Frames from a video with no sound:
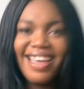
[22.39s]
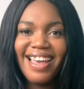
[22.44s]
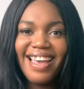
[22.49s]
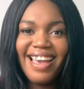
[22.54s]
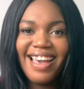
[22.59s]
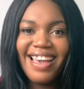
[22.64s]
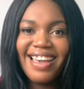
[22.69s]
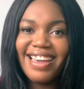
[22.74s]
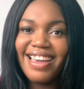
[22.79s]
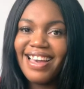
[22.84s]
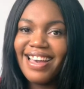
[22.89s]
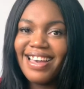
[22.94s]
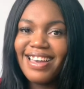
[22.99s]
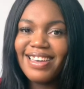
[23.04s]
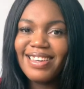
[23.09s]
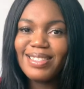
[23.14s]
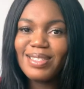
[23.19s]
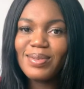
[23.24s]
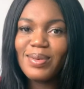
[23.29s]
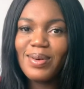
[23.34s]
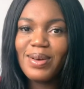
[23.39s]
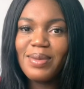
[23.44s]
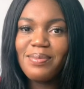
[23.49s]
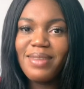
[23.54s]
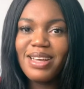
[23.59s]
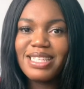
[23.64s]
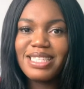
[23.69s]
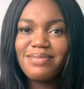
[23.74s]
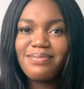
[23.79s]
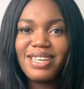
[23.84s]
Hi guys, welcome
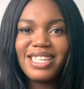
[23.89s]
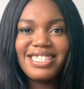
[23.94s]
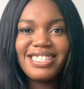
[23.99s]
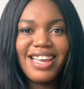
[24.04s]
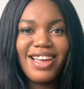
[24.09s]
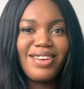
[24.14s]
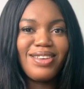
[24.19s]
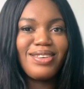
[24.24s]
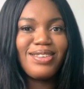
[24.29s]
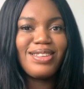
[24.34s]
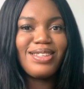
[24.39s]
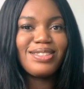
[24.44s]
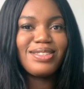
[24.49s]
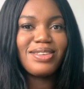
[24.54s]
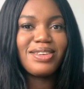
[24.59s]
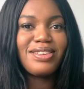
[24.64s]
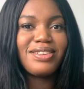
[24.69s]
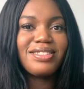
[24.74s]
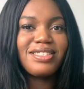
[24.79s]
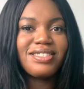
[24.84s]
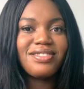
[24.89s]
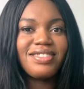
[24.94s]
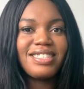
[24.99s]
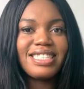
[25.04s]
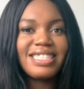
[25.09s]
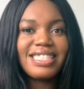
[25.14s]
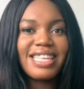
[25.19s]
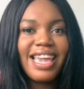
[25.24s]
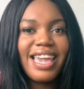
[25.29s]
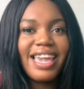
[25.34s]
back to my channel. This is the girl
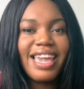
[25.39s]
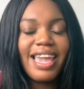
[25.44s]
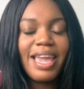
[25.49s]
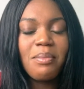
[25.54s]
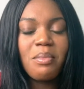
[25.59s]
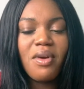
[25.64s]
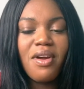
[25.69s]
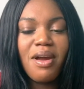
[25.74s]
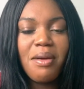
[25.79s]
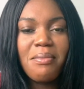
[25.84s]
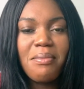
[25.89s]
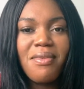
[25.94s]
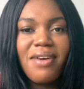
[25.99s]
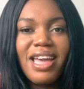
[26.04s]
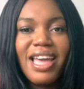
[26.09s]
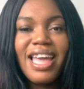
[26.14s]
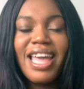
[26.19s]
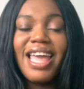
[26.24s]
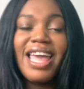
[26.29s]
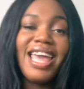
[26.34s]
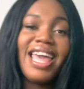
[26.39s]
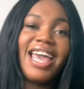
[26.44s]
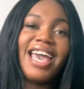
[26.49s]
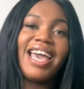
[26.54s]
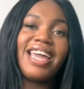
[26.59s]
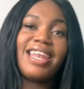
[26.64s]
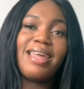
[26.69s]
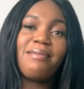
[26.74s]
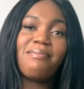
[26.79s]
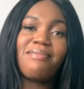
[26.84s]
Theresa, ALIEXPRESS,
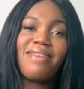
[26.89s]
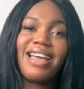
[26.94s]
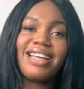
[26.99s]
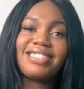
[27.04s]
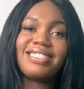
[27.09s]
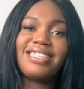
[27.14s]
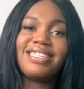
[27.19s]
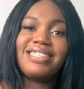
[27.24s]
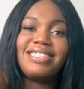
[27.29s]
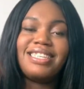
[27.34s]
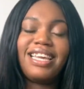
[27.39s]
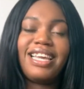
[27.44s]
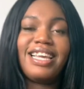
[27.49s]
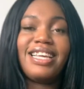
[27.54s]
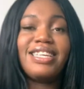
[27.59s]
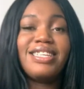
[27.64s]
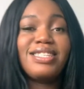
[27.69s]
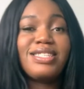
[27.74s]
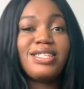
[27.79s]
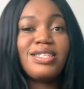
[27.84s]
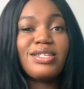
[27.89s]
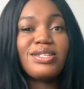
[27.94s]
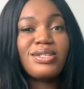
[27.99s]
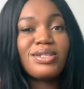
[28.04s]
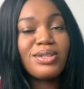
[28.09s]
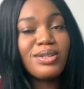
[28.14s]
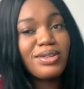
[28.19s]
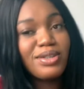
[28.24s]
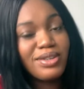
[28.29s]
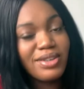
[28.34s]
and I'm back today to
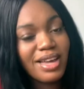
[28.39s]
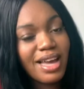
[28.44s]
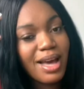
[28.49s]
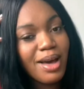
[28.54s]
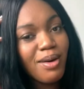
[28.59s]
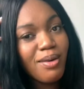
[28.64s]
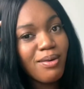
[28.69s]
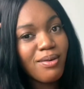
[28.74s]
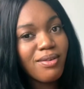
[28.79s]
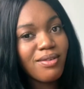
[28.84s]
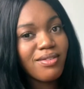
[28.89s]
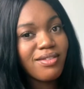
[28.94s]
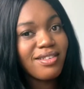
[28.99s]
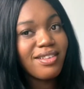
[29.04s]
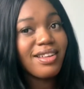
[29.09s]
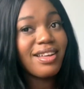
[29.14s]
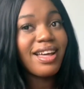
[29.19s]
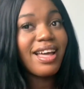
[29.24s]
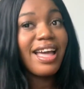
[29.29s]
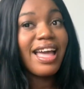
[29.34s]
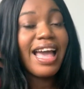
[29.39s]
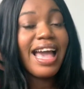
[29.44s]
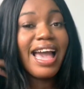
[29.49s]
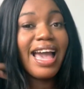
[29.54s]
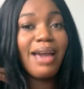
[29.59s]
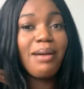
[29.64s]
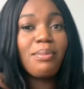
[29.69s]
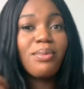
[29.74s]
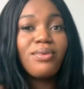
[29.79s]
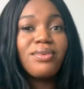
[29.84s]
show you how
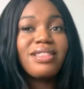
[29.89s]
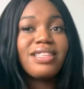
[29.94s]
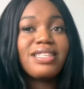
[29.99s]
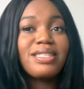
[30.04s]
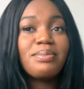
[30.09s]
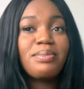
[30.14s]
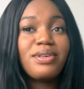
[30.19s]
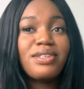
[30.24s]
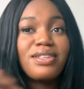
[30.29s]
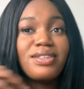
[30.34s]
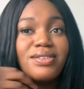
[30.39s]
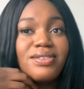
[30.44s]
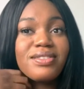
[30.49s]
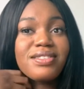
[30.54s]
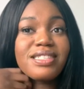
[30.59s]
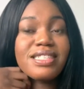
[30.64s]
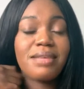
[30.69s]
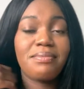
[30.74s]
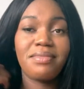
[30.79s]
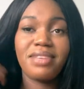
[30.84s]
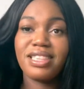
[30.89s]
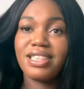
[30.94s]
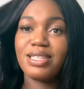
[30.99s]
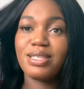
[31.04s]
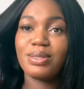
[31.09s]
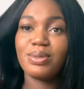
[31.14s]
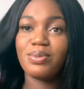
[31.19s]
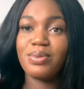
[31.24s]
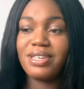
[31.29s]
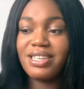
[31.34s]
I bought these bundles and made
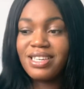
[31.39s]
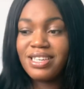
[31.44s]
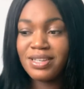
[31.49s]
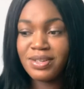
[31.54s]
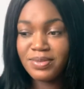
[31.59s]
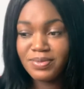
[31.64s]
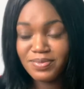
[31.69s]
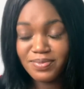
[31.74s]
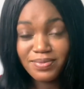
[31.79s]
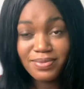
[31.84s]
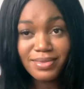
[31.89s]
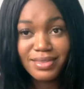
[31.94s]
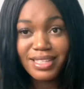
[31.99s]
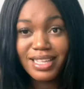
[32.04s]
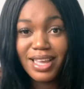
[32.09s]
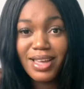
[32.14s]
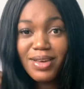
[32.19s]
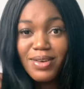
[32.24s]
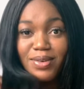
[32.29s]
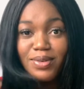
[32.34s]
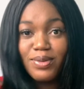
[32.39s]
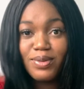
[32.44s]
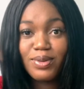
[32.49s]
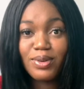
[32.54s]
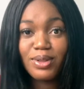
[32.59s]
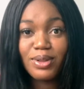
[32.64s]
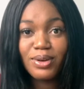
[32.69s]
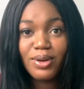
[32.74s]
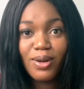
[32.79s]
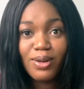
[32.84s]
this wig
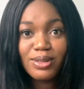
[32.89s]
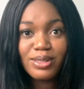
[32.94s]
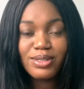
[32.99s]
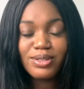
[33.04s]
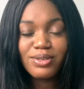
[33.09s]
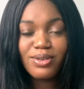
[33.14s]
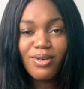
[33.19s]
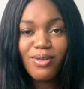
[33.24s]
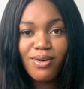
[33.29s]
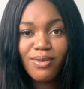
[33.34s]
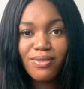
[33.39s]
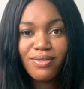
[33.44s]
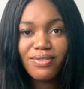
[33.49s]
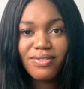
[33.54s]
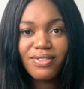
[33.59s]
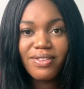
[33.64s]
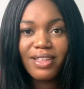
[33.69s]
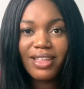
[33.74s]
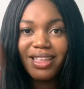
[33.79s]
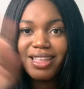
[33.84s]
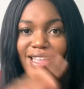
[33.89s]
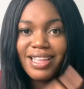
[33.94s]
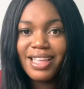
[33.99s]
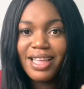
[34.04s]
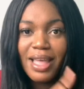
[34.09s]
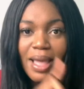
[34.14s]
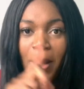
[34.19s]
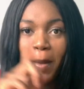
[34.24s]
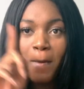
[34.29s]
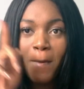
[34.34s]
for the cost of
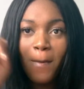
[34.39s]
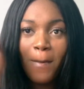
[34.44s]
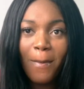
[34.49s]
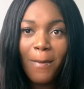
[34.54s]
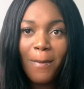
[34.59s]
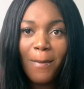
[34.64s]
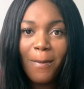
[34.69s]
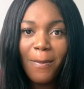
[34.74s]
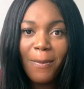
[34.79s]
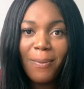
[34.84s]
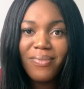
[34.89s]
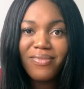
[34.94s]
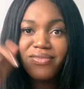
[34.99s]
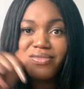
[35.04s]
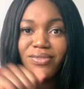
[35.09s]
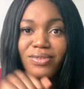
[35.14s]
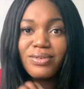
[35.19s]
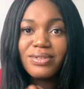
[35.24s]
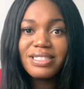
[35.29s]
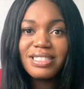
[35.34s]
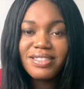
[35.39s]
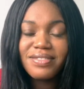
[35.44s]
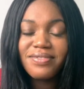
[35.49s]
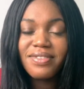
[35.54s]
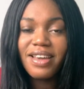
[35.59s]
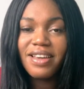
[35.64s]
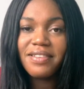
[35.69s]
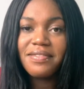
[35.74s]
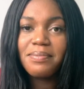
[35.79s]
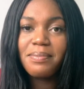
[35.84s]

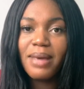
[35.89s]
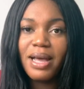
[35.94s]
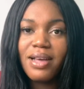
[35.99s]
£45.